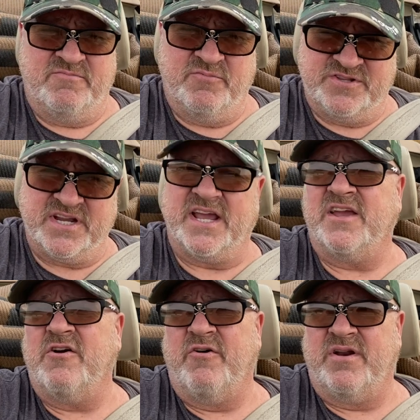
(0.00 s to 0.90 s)
Once I
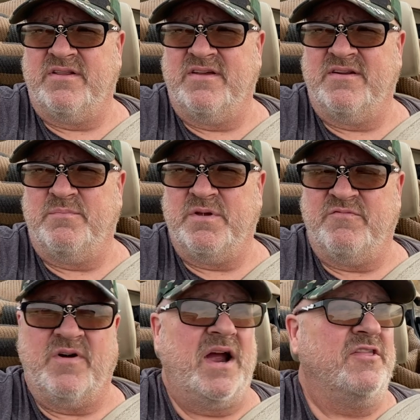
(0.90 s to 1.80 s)
get going, it'll be
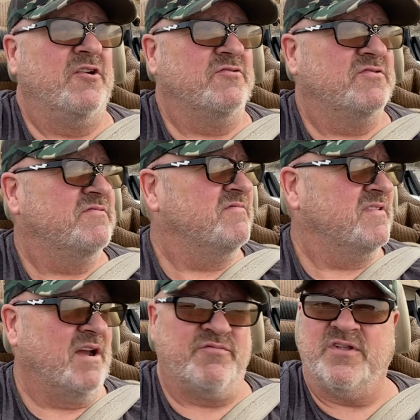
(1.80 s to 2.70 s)
fine though. It's
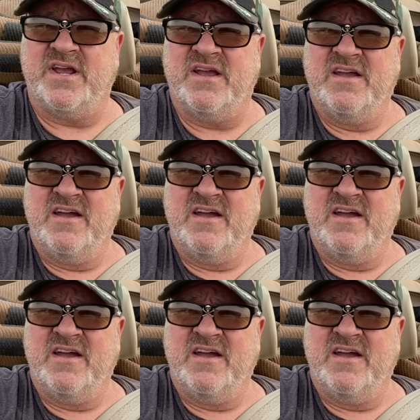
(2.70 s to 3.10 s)
definitely